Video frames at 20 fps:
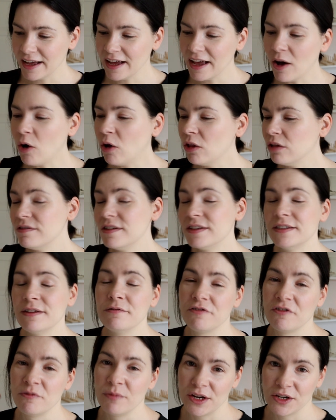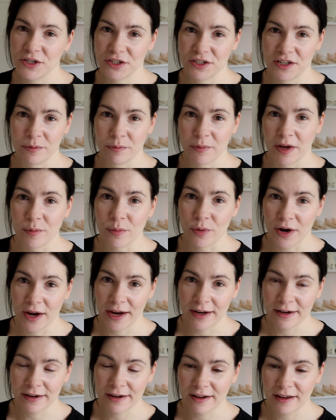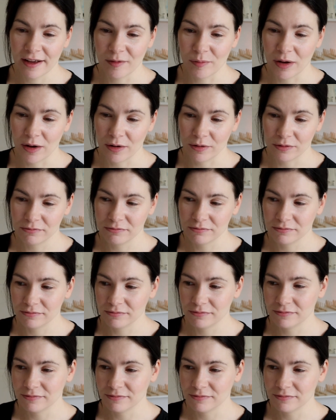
all of this information in my brain about